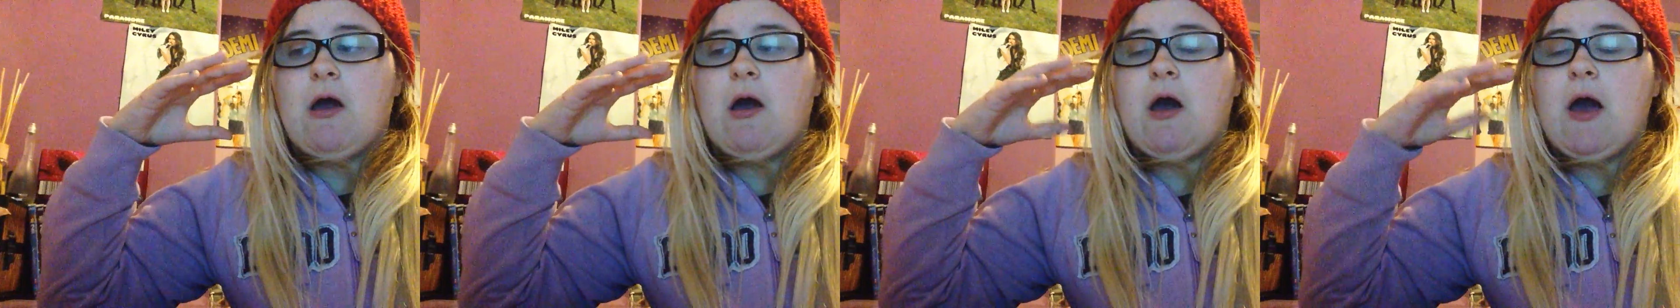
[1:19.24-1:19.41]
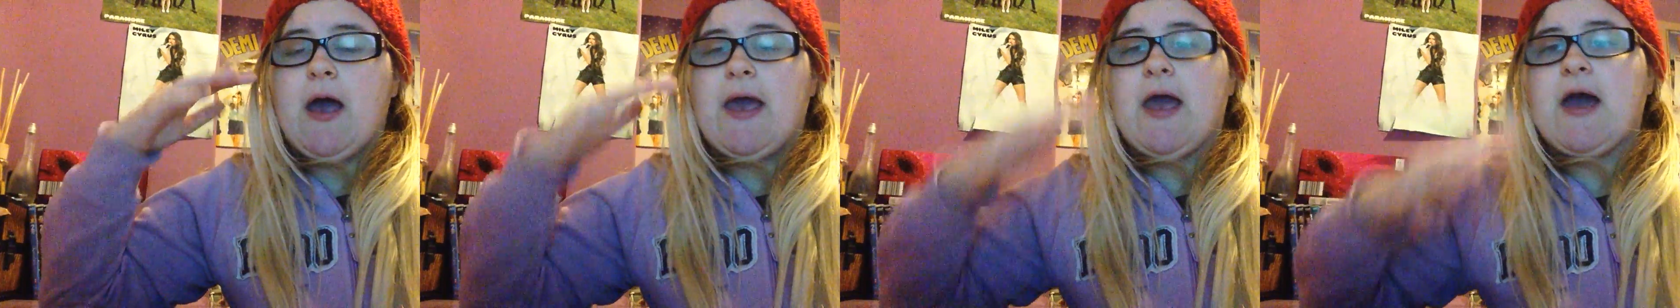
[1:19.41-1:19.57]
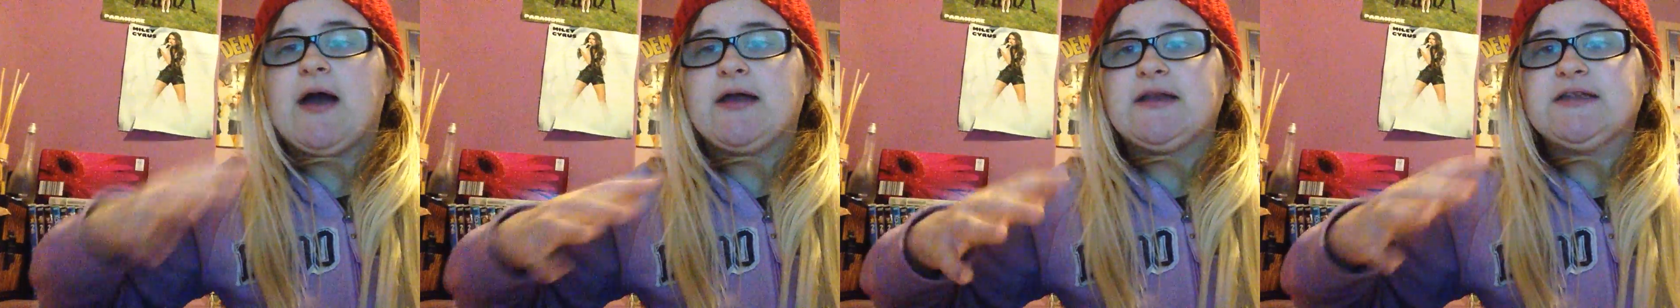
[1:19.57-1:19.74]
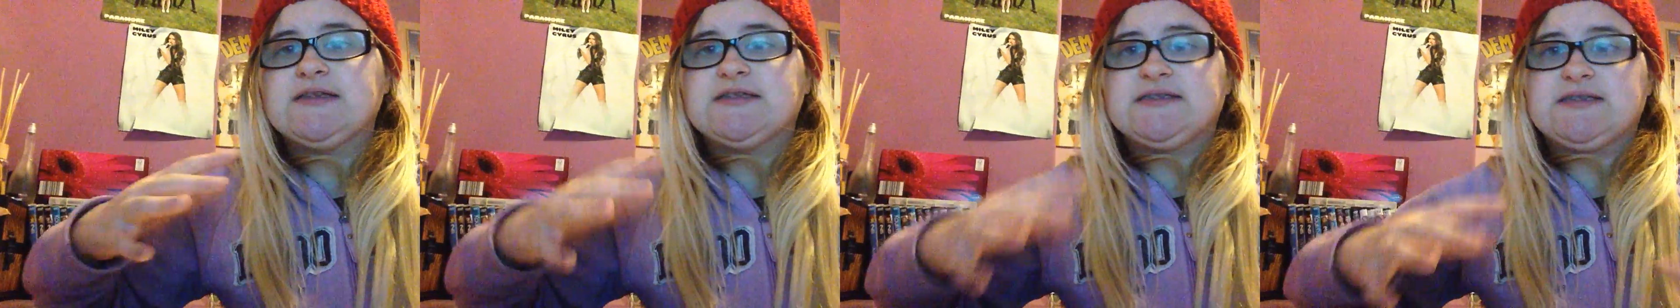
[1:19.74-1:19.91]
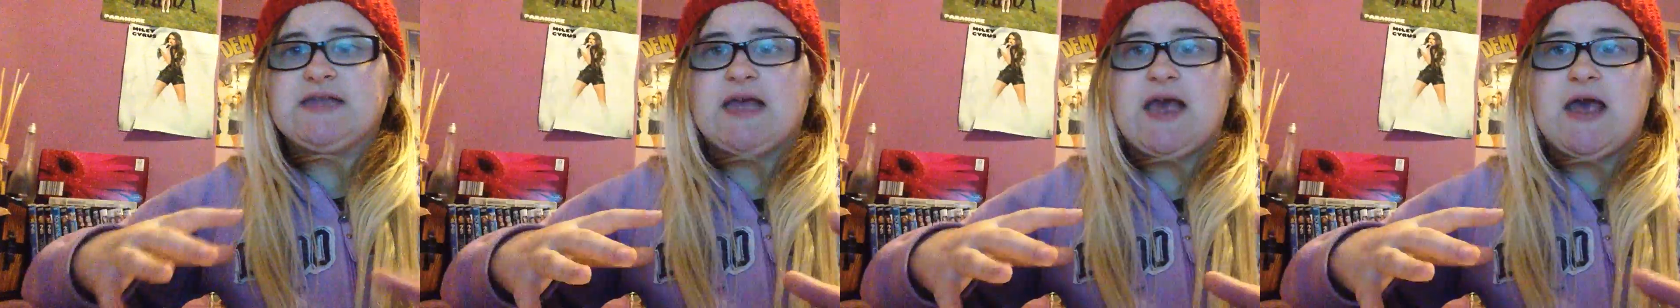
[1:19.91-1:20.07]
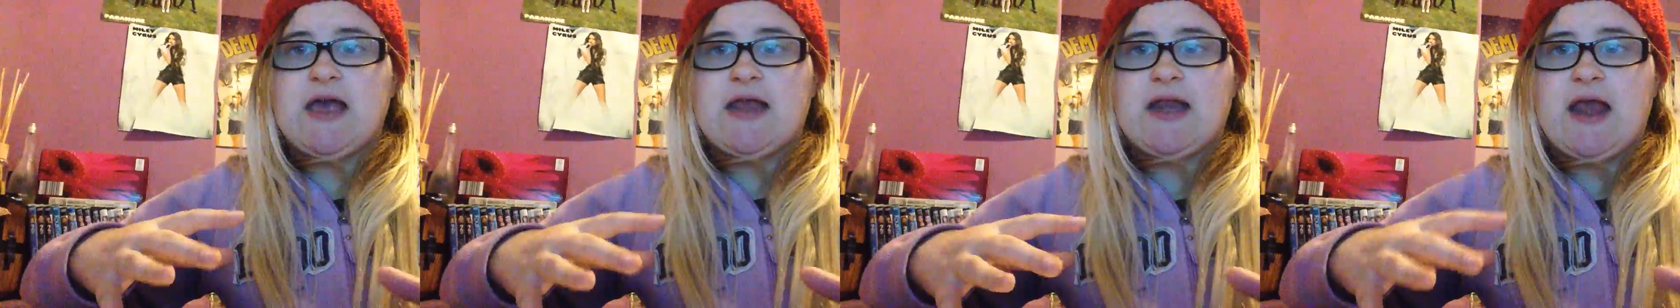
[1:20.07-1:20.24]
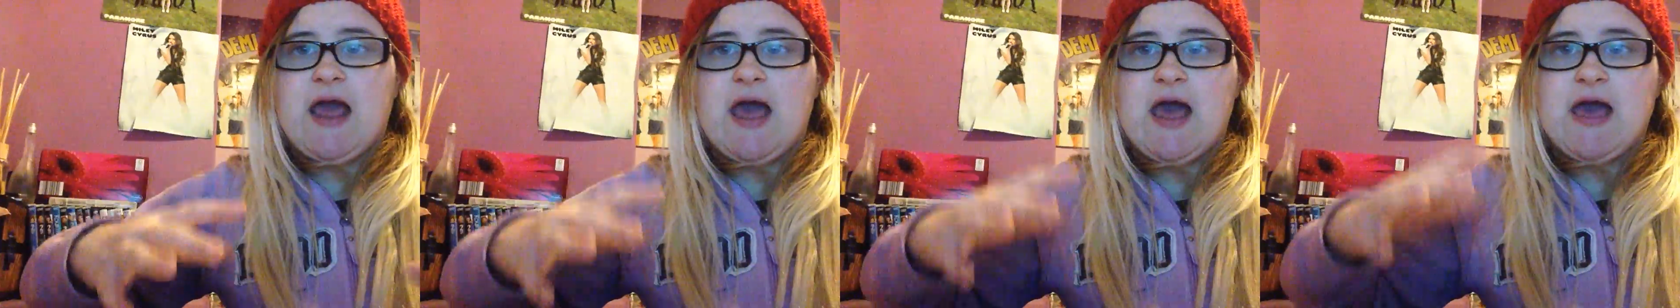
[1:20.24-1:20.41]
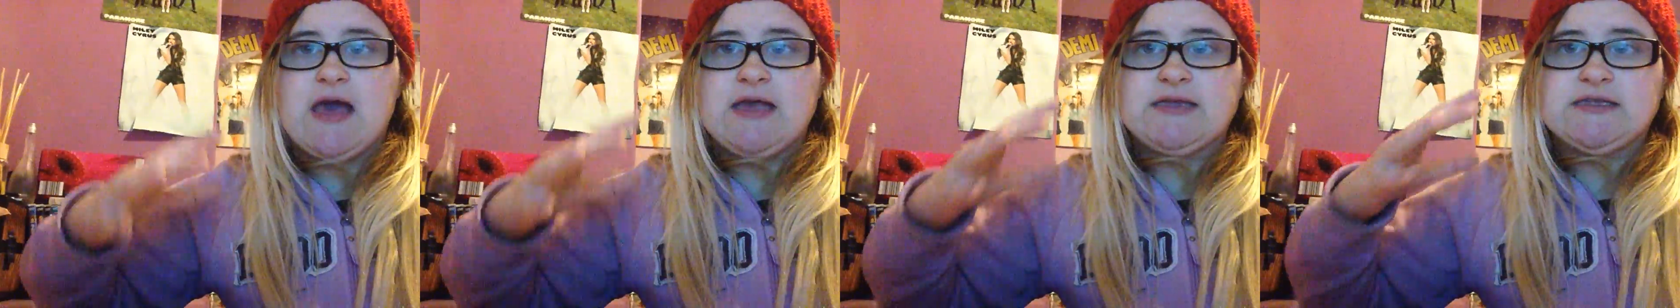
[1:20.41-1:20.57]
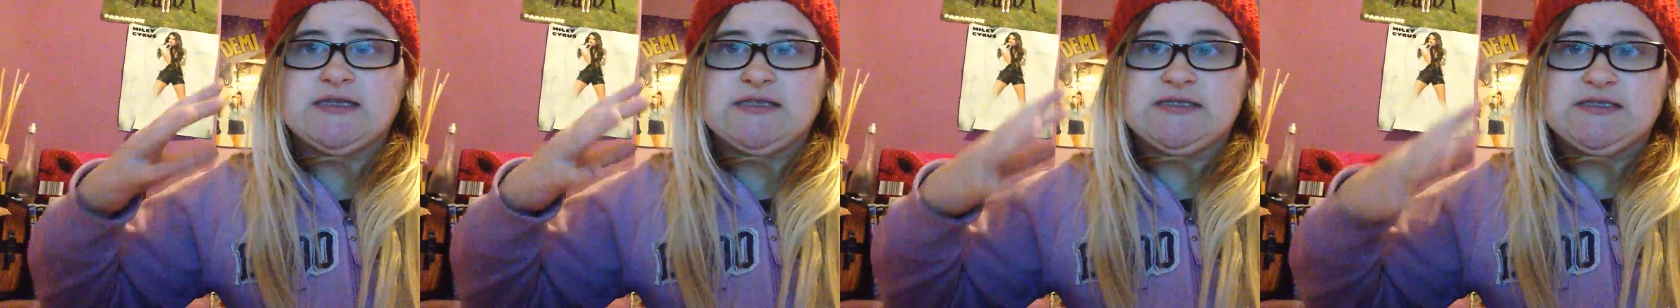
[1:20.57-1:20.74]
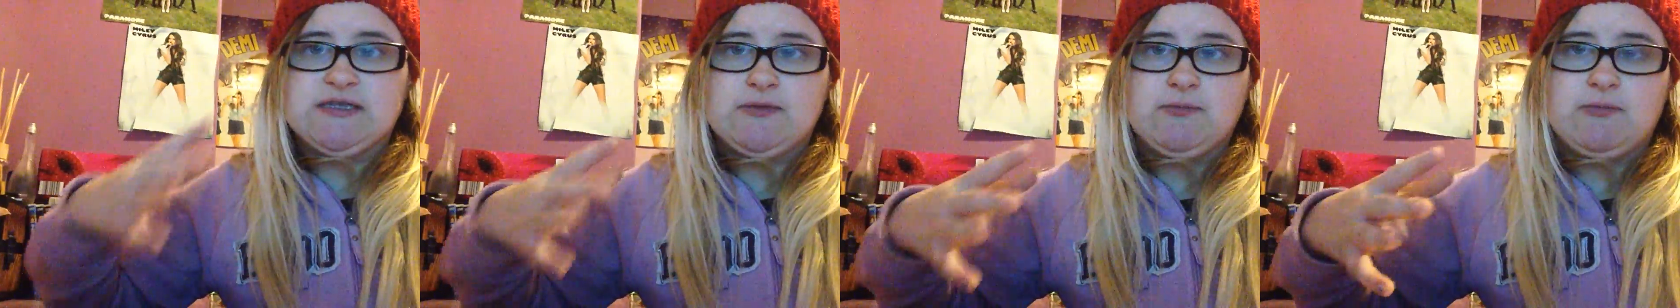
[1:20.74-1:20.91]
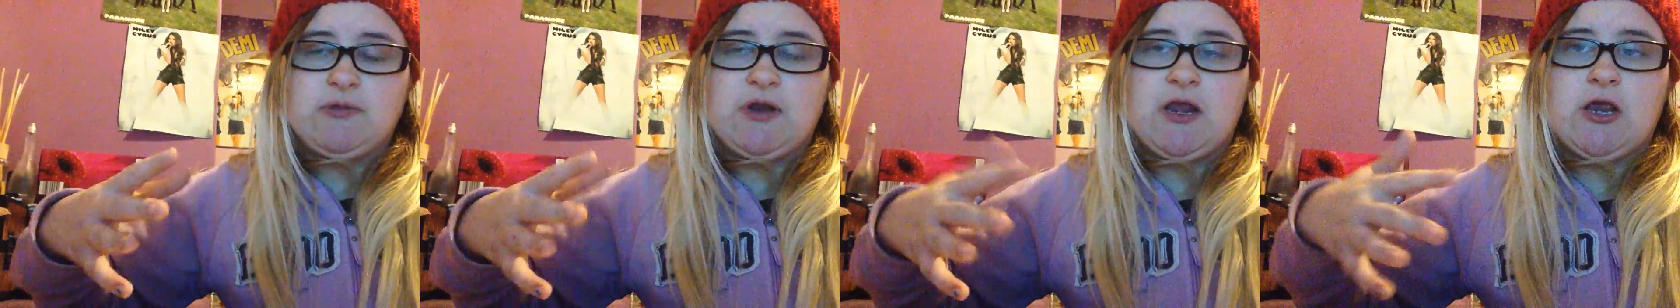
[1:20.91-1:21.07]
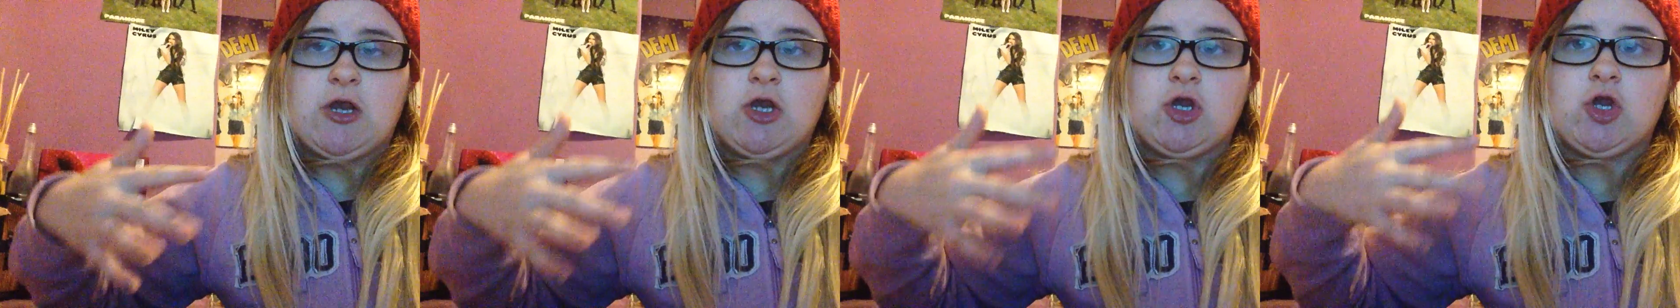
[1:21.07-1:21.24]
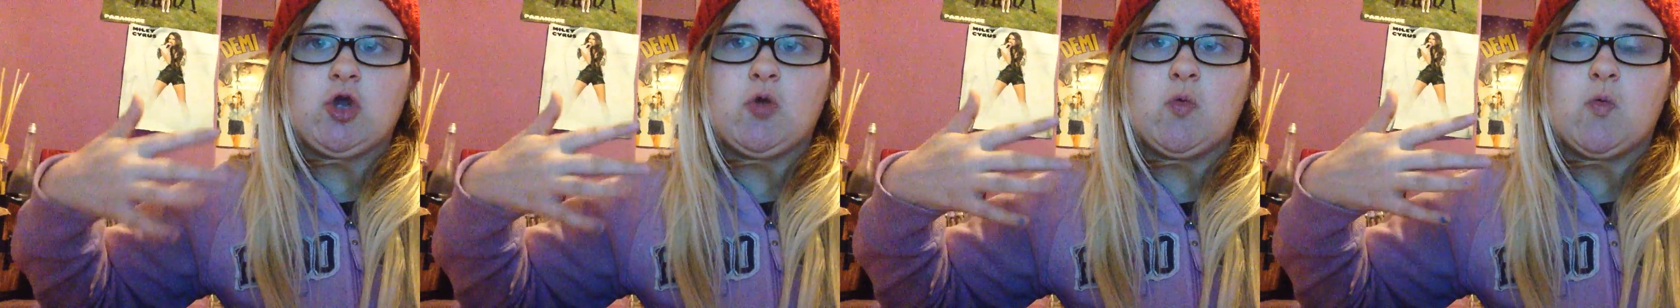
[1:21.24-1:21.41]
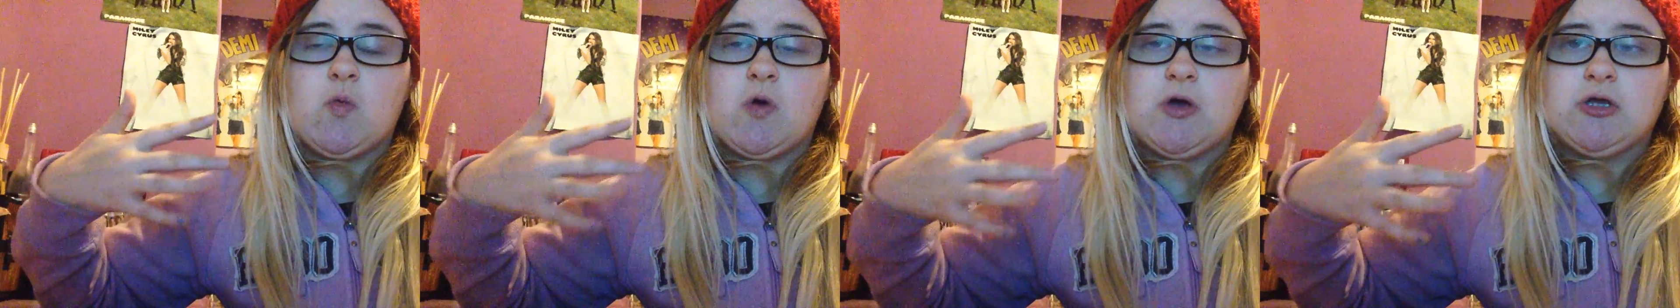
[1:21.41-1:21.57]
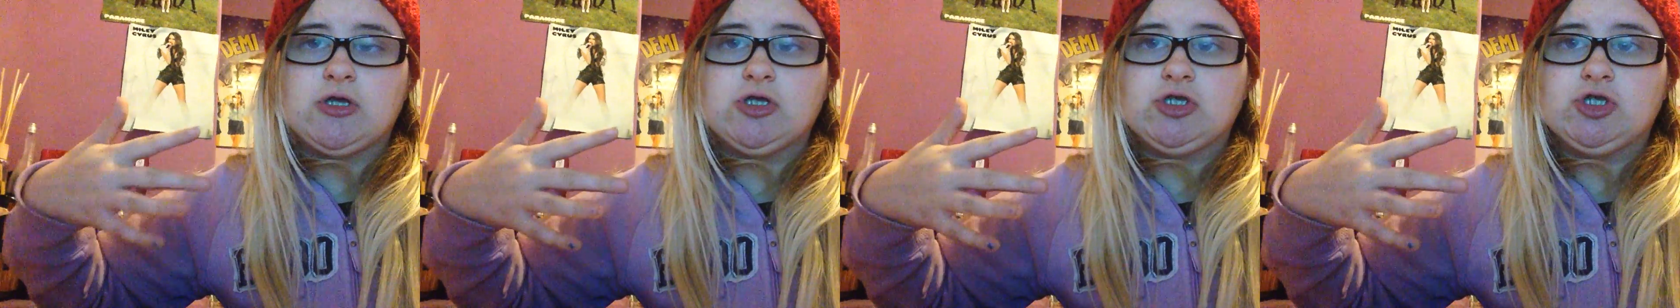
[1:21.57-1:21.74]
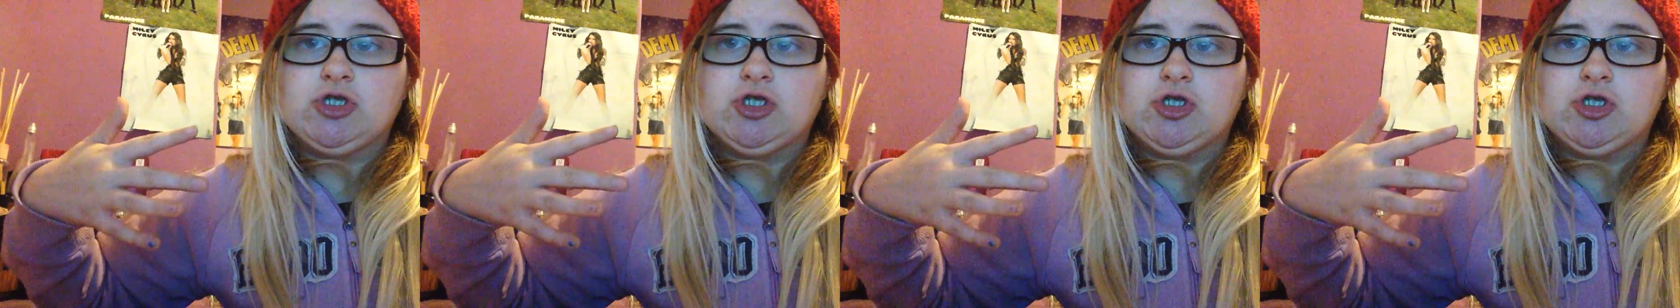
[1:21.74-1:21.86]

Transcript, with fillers: I understand as a sibling you want